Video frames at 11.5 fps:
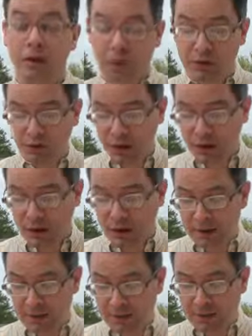You know,
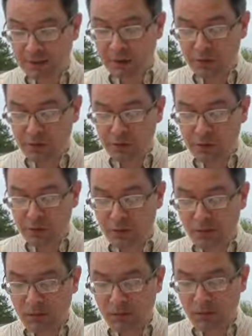so they're